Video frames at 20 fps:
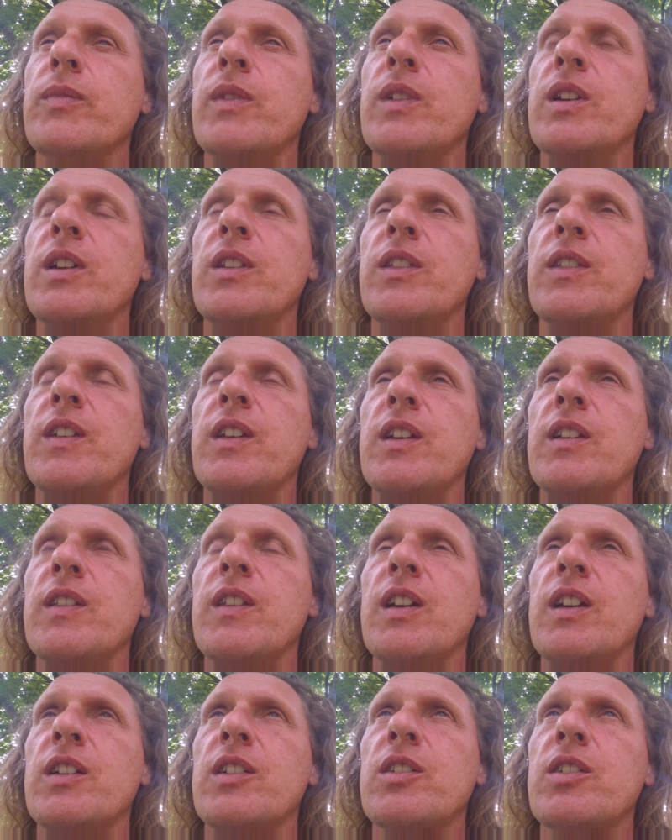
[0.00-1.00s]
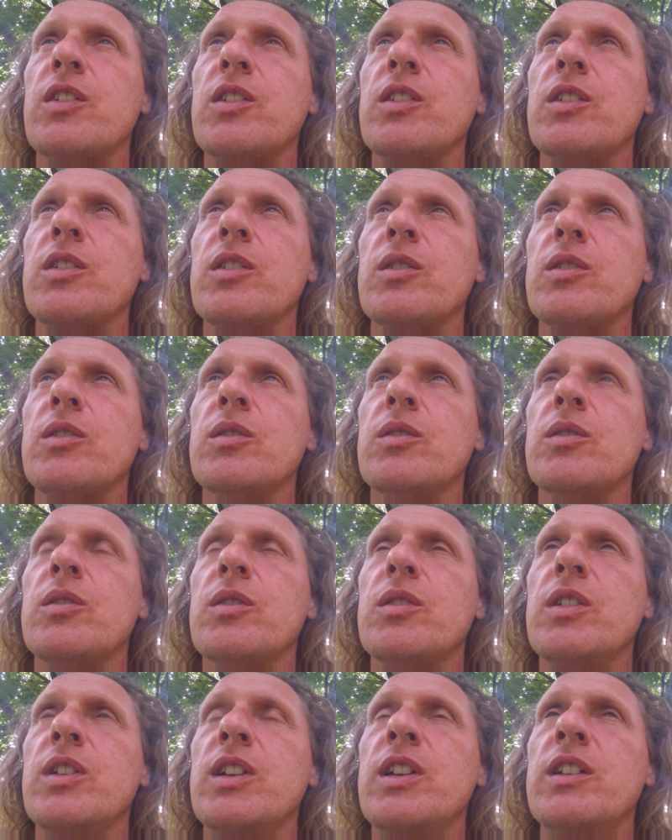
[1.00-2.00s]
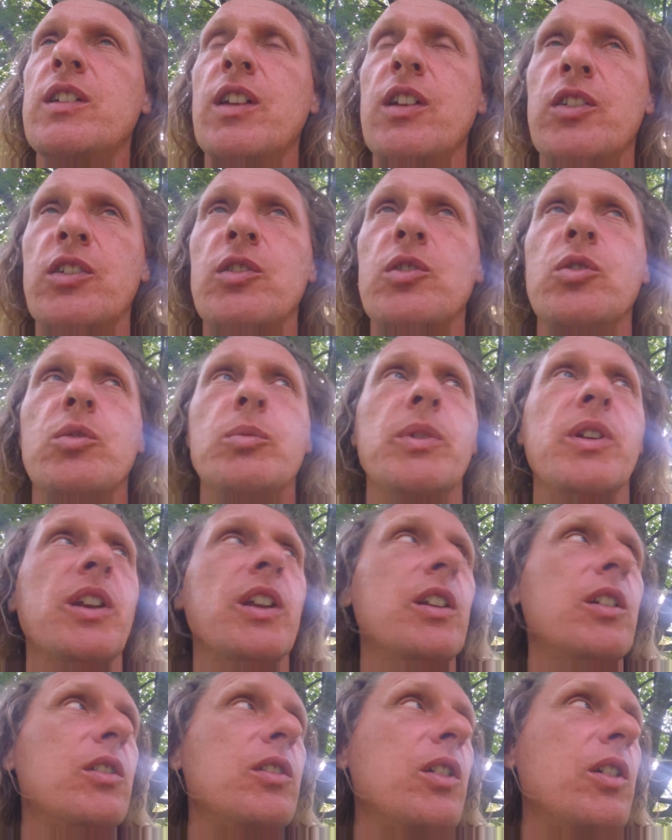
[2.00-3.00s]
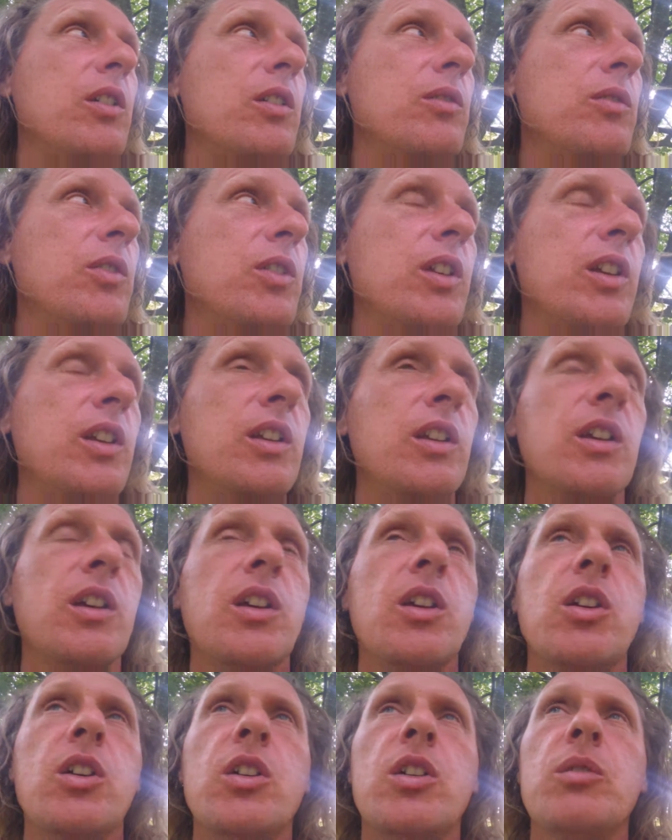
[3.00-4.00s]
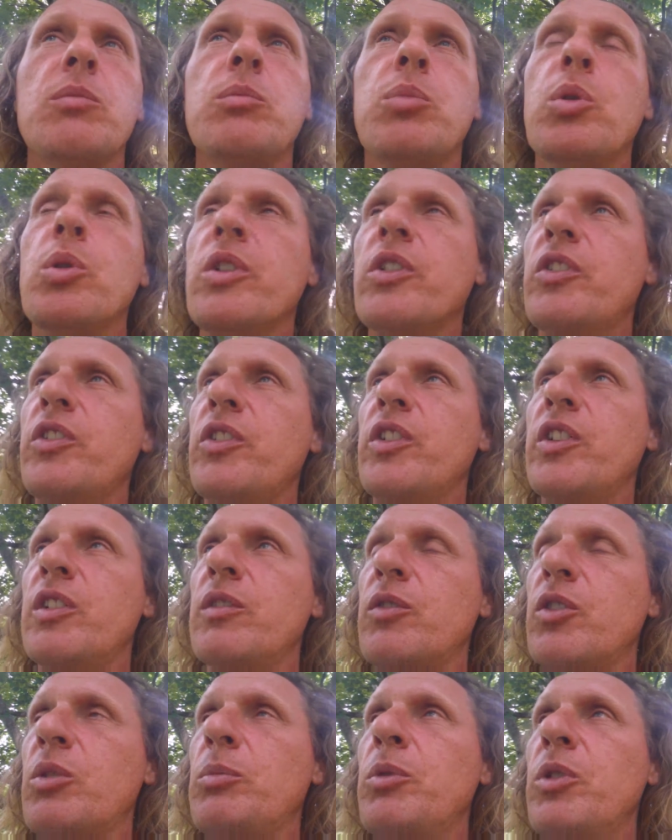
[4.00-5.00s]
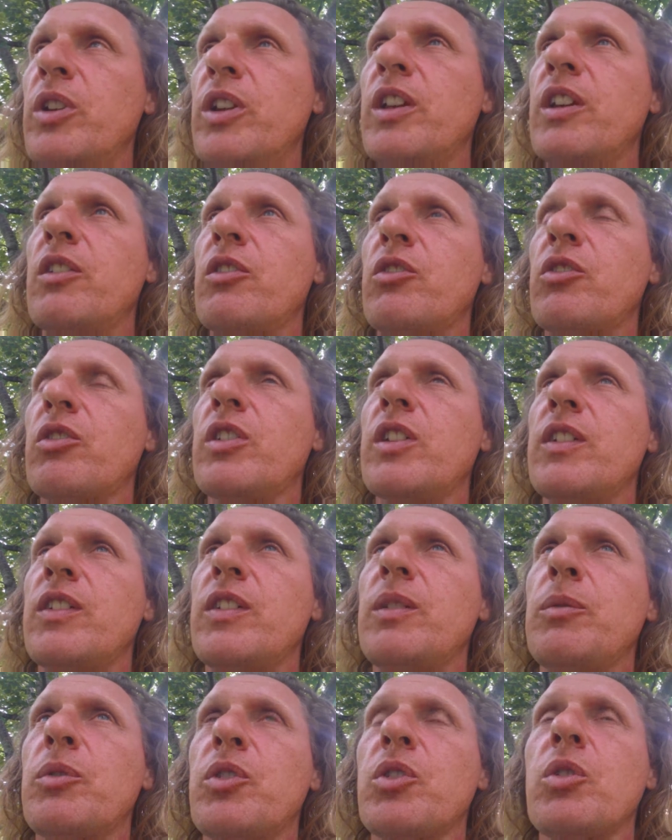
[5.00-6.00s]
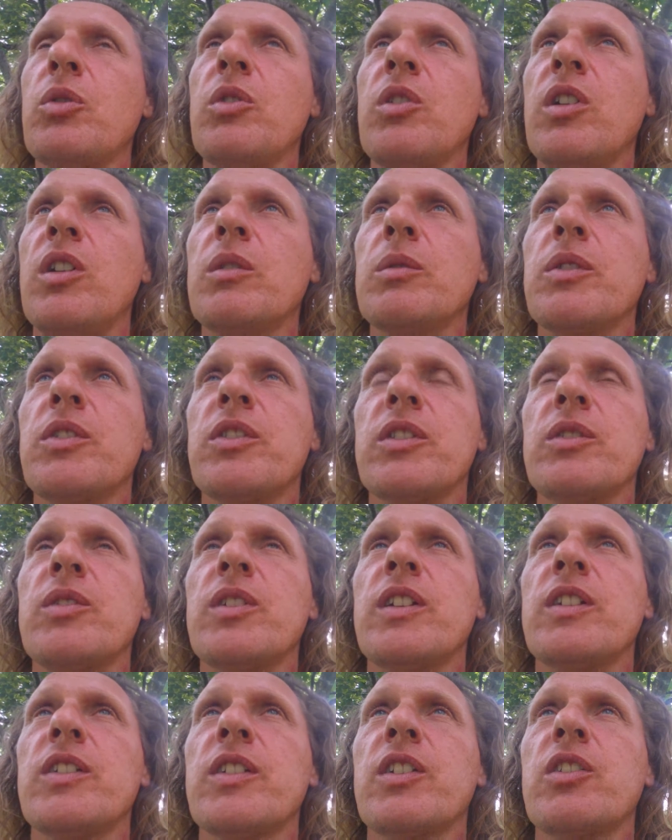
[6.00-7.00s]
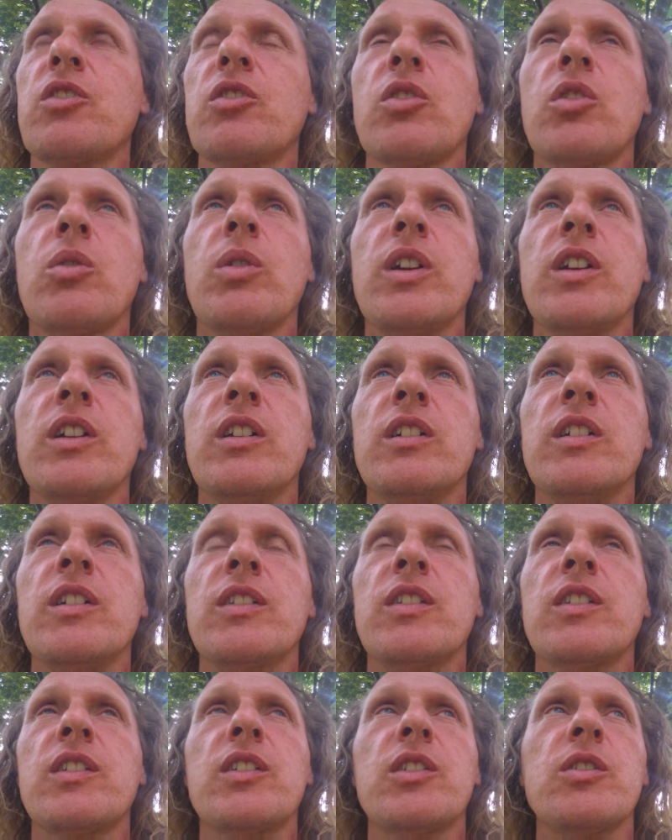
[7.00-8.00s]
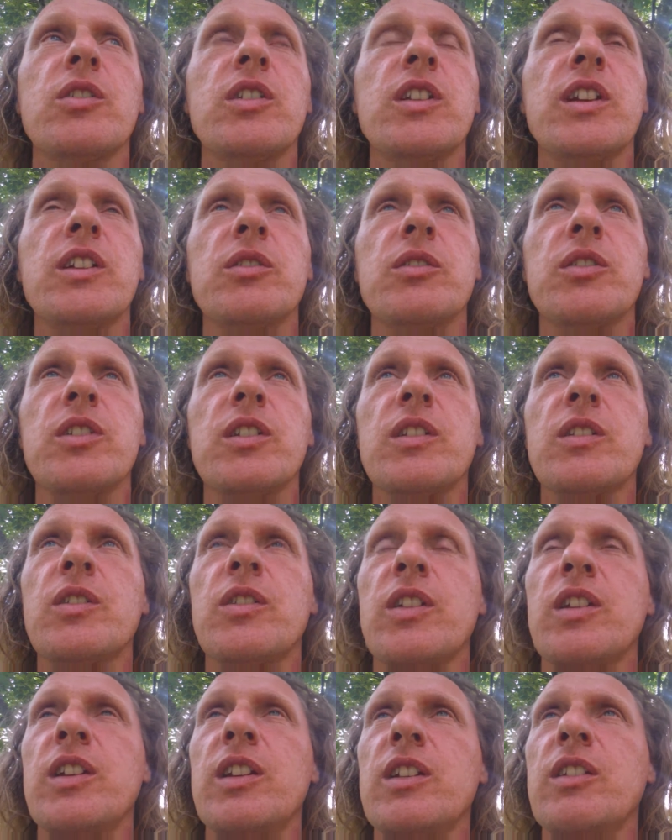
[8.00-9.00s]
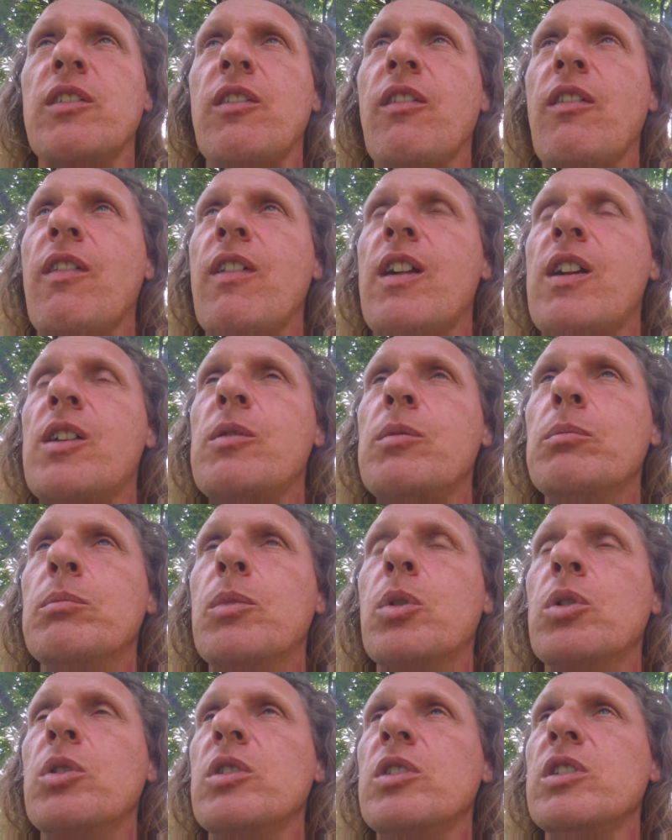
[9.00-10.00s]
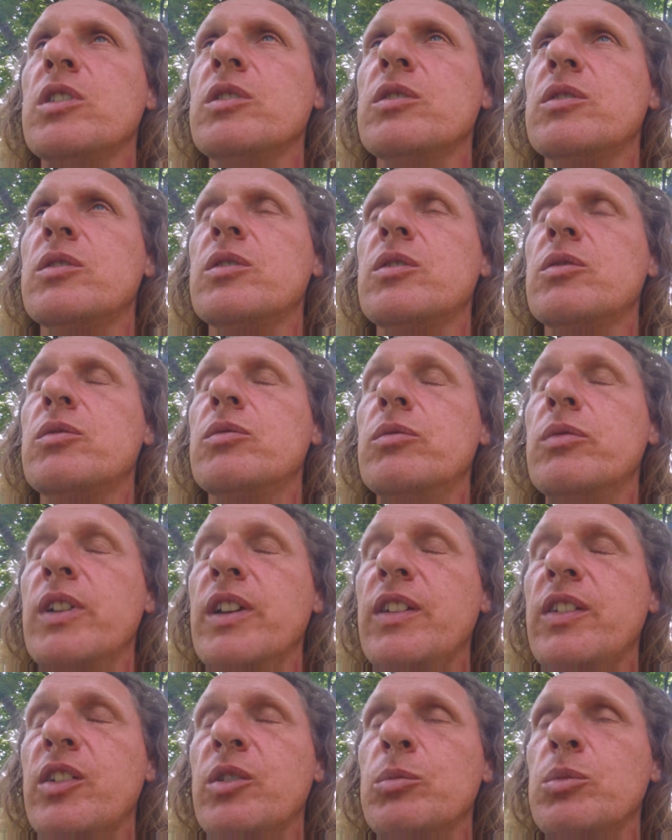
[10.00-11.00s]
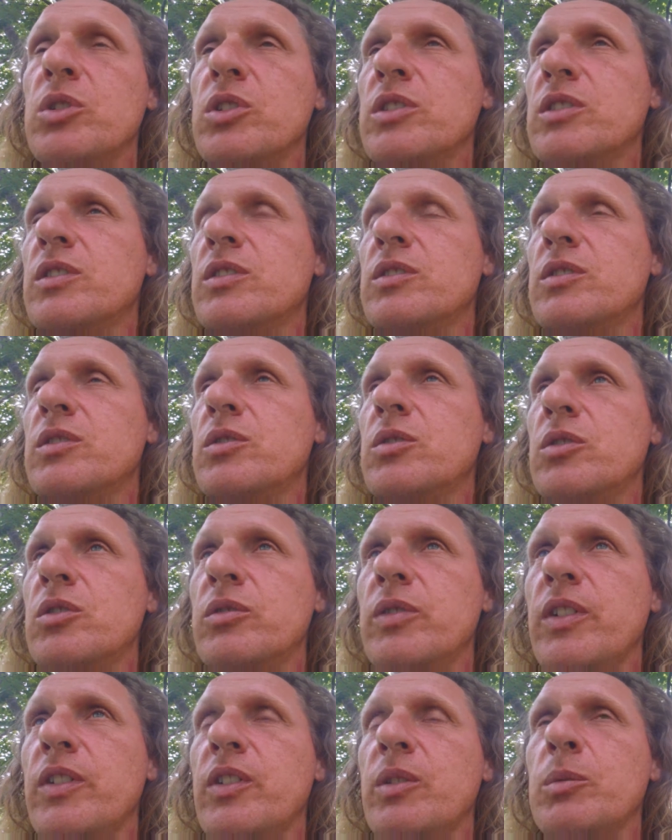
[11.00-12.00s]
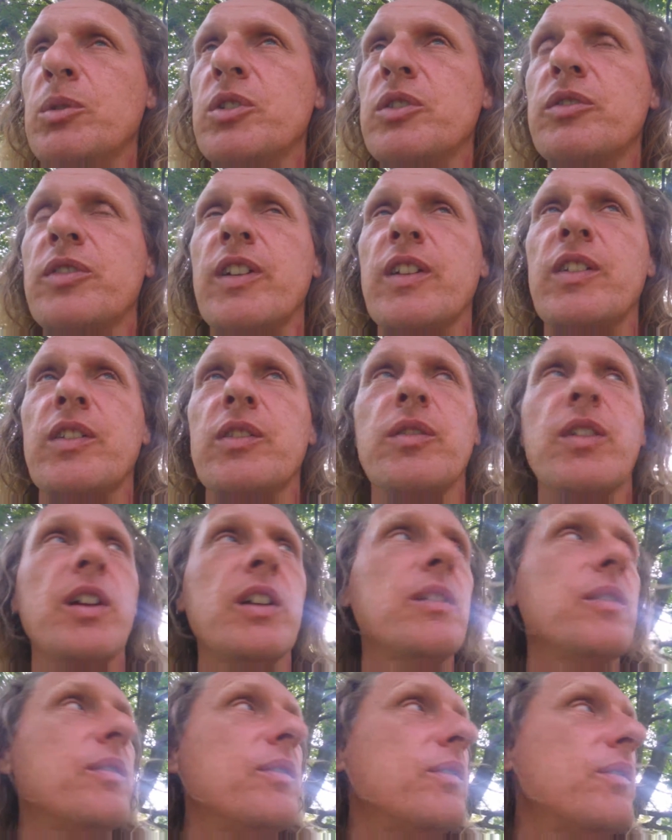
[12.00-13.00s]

And I think that uh, it does illuminate a lot of the poisoning of communication that seems to go along with civilization quite unnecessarily. I don't think there's any moral, reasonable, or reasonable defense of that.